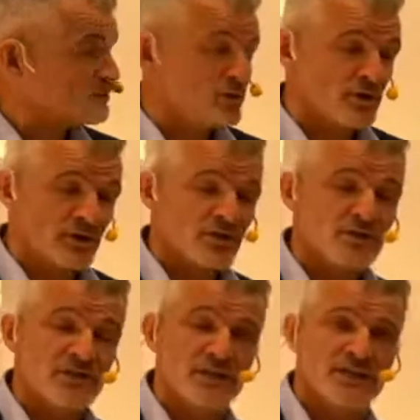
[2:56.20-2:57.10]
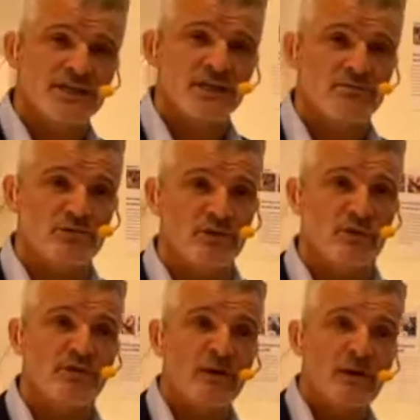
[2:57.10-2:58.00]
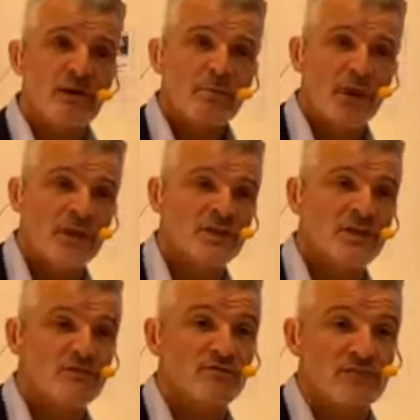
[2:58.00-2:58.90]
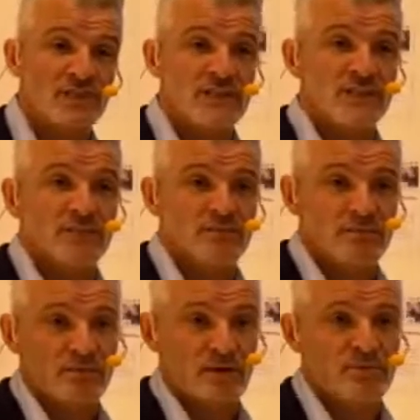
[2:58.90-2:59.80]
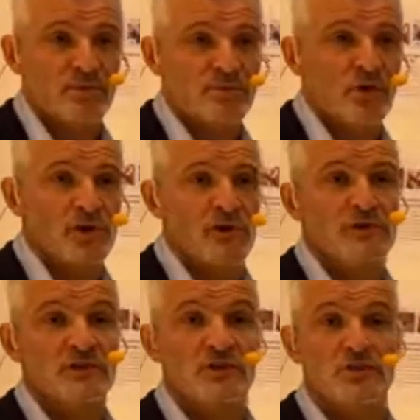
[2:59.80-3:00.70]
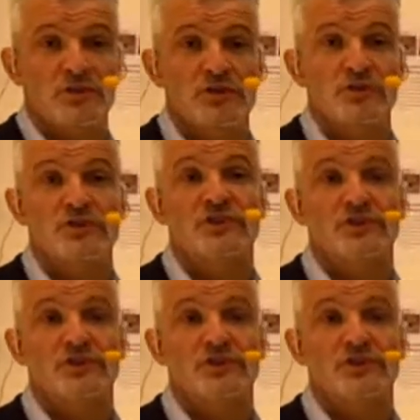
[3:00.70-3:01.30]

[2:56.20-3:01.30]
products in terms of patient-related products that were used